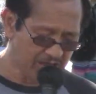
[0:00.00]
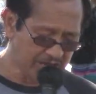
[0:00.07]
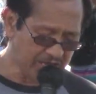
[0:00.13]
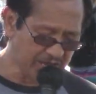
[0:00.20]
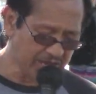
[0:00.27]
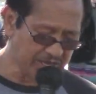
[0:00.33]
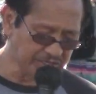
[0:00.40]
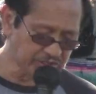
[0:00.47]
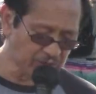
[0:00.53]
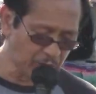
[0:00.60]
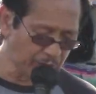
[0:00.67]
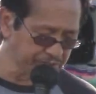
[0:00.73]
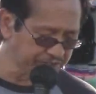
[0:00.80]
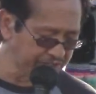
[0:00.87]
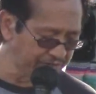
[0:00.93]
Yeah, He's
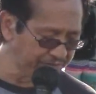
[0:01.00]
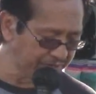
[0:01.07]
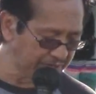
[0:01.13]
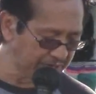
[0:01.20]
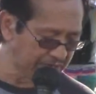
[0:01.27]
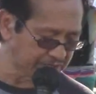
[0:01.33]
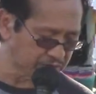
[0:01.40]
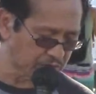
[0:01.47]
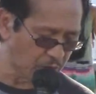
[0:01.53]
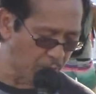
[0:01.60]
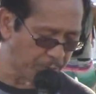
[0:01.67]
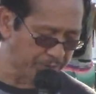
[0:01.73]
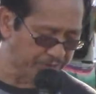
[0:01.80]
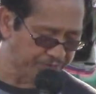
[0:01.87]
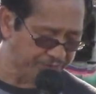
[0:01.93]
always giving us
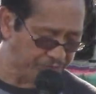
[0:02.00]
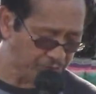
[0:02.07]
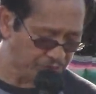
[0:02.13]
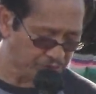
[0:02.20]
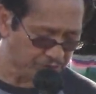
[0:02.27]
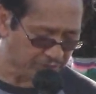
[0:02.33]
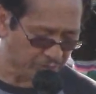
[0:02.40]
hope and future.